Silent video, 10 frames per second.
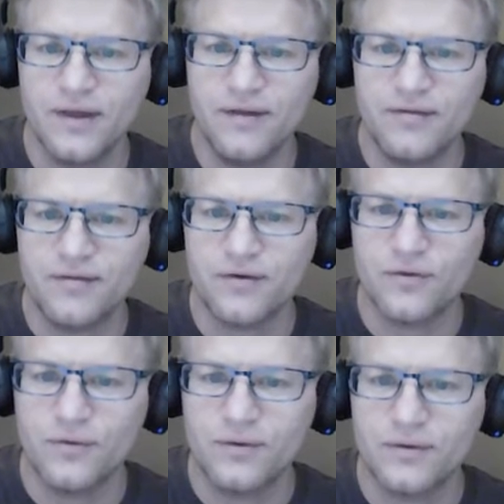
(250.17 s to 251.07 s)
These
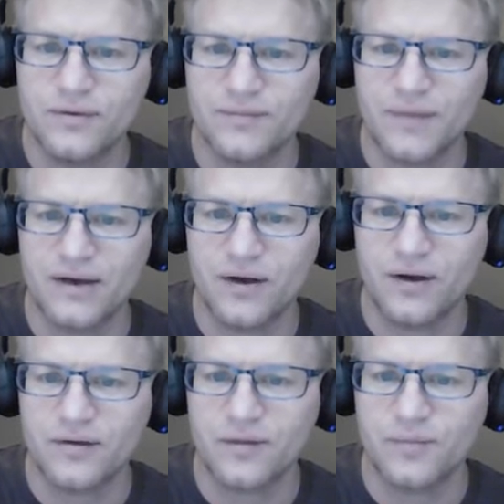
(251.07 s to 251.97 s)
2, my
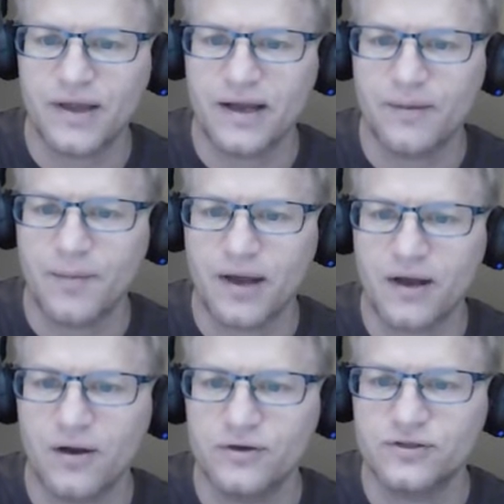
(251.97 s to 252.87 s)
daughter's complaining about my
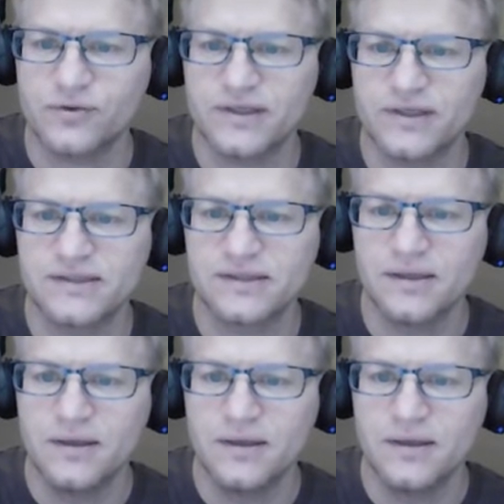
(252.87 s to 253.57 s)
color choice.